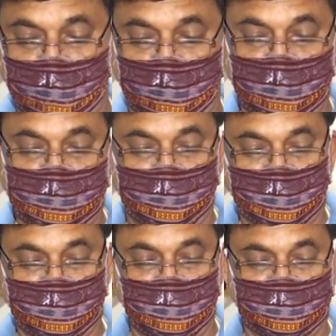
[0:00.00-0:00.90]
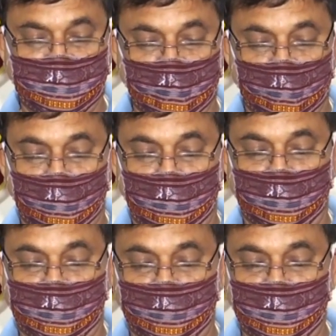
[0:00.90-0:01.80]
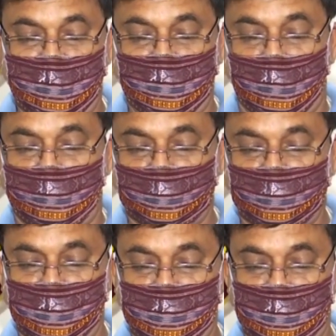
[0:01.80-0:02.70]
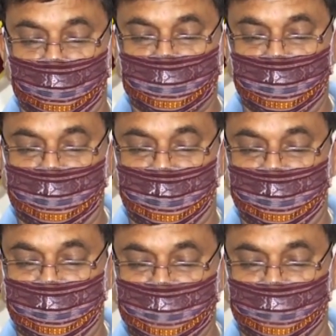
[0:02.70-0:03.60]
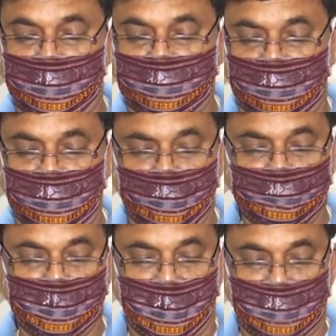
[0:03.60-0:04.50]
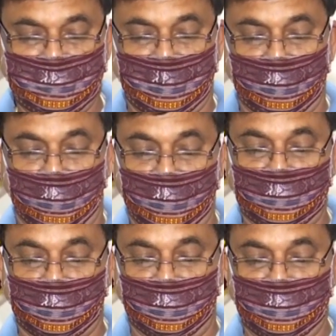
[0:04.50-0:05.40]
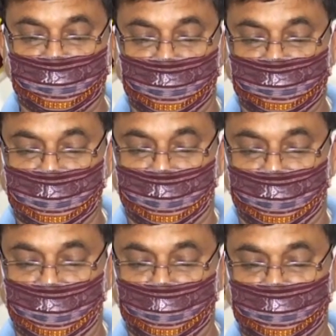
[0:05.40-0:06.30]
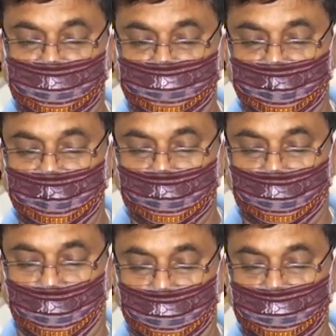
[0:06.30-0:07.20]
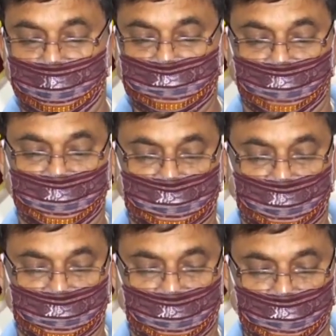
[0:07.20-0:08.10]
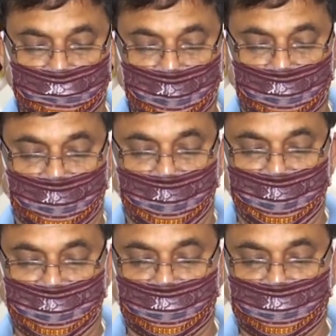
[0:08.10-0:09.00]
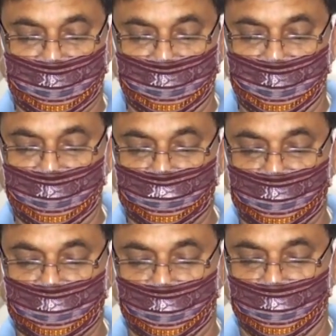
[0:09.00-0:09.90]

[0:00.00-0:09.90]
on his basis will be given an opportunity to sit an examination as and when the conditions are conducive to hold the examination. The Director of Secondary Education